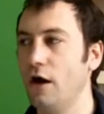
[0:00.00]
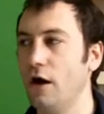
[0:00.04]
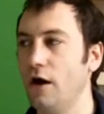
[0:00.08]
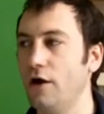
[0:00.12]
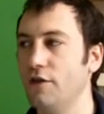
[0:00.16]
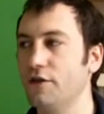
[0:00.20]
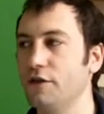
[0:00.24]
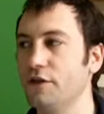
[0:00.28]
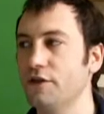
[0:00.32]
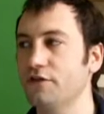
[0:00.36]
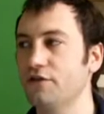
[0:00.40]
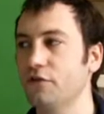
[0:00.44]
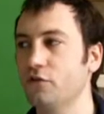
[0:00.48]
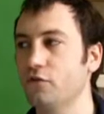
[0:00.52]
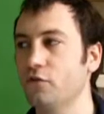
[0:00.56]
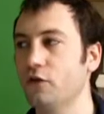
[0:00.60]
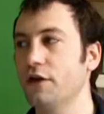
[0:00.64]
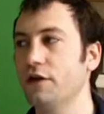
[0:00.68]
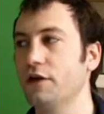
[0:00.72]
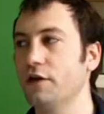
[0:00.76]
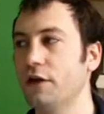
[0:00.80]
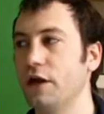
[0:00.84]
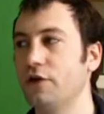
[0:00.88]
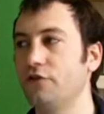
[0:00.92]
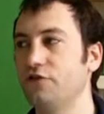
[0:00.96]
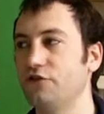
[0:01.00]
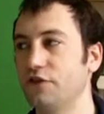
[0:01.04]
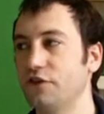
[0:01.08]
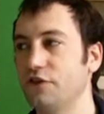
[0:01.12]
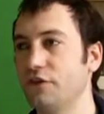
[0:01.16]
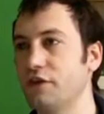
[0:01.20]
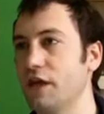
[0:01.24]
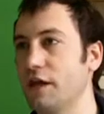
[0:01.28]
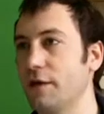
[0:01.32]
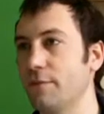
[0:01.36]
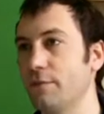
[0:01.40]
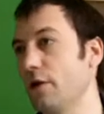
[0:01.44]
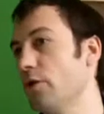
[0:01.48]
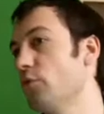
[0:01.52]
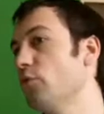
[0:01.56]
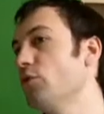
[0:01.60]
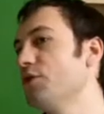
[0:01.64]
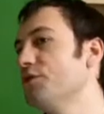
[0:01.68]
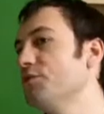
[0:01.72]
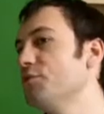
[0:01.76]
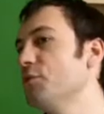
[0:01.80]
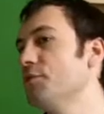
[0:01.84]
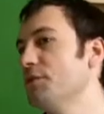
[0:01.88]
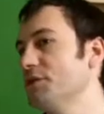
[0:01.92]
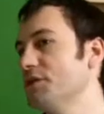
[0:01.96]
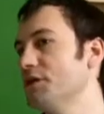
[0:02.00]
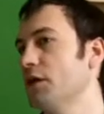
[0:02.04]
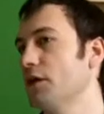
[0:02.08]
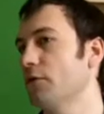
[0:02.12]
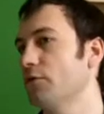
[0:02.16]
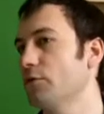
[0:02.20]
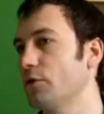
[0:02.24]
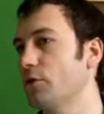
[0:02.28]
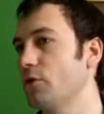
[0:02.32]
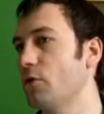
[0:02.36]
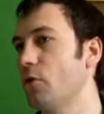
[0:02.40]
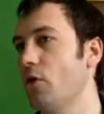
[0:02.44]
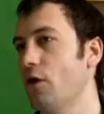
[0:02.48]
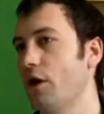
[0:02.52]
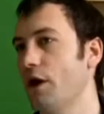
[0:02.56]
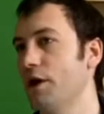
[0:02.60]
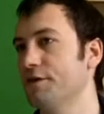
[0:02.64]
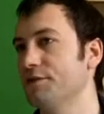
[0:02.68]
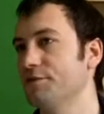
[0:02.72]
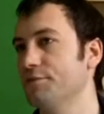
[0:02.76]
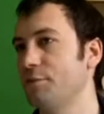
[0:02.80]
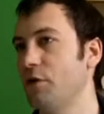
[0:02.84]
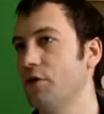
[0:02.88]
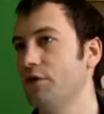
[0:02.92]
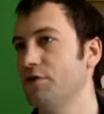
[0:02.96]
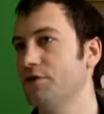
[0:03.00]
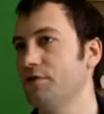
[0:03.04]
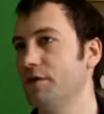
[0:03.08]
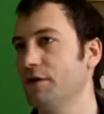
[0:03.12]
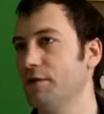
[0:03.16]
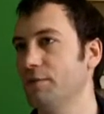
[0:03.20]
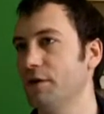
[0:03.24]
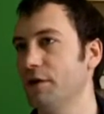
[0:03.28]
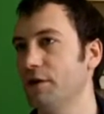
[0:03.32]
I think that's a really interesting thing, but I wouldn't be saying I required as part of it.